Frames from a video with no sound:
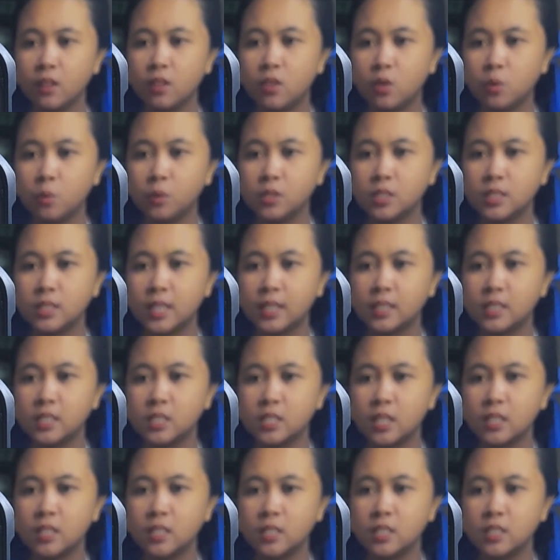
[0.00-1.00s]
There was a
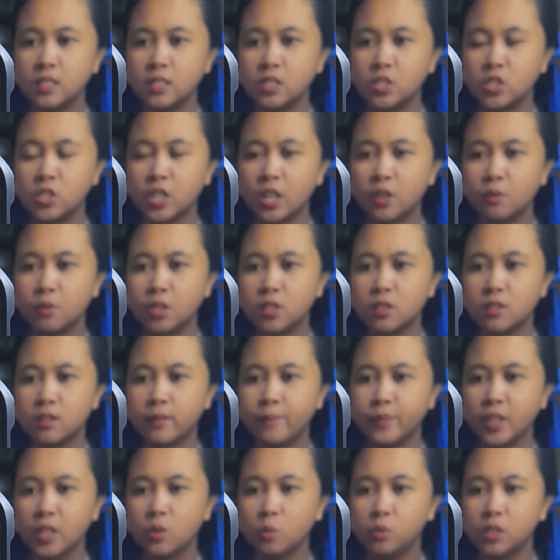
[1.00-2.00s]
necklace Shannonette
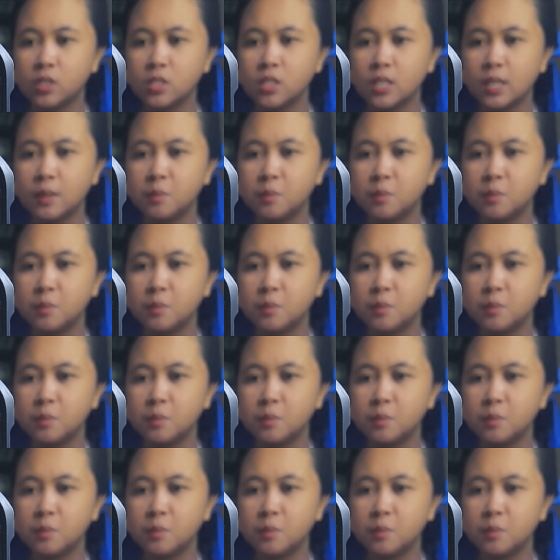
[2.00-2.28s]
cherished. It was